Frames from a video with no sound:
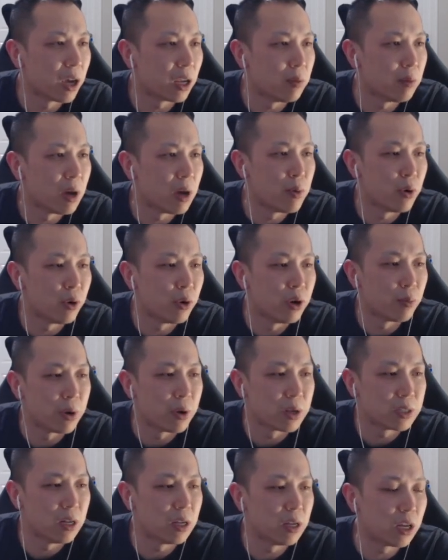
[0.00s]
and my opponent
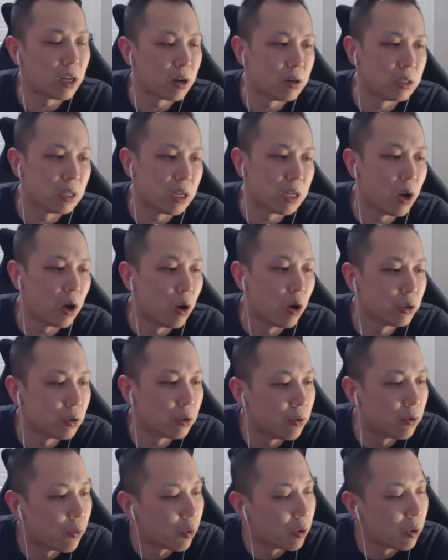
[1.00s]
brings out a Giratina altered
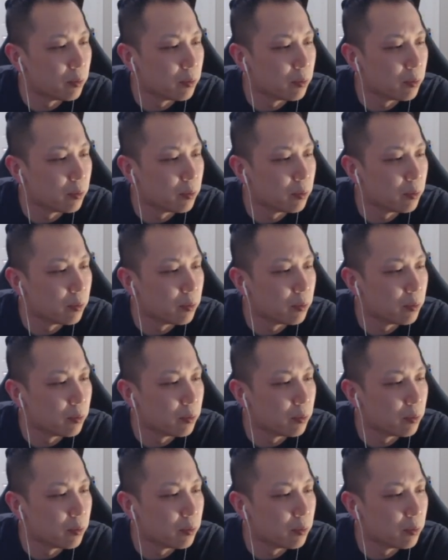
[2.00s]
form.